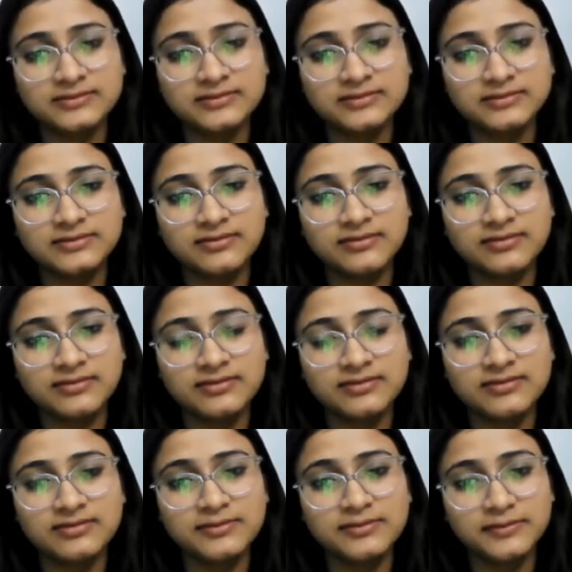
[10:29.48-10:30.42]

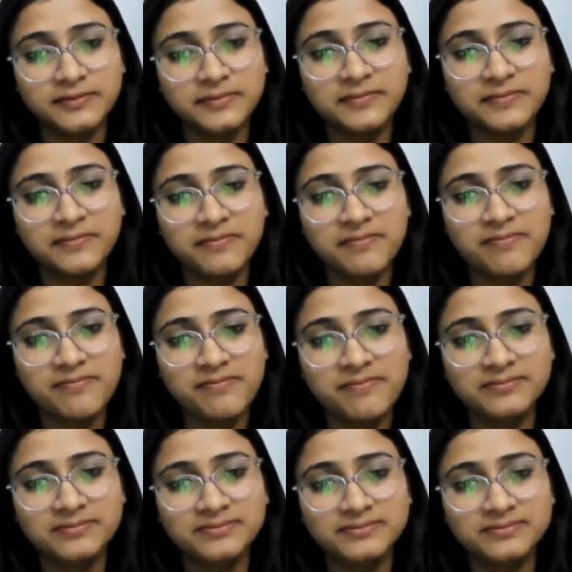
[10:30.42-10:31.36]

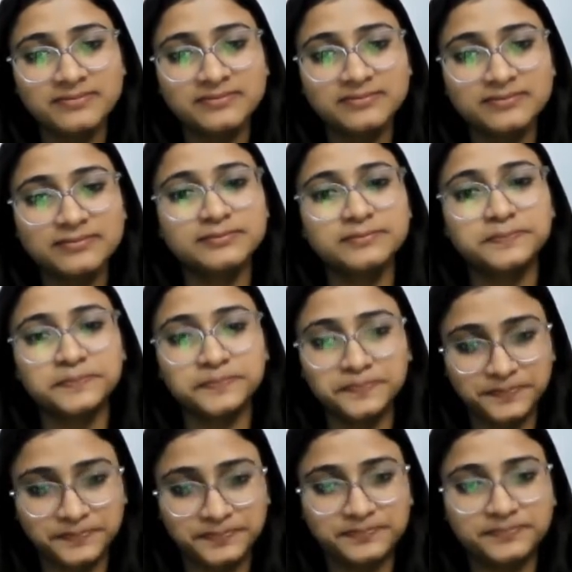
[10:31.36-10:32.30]

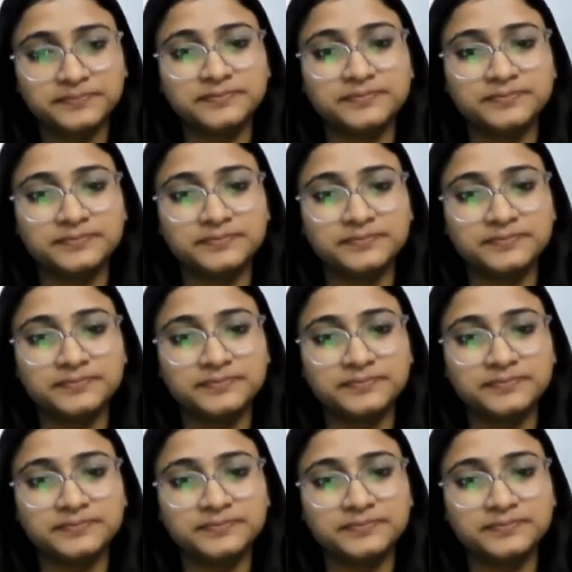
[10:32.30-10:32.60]
The person shown says nothing.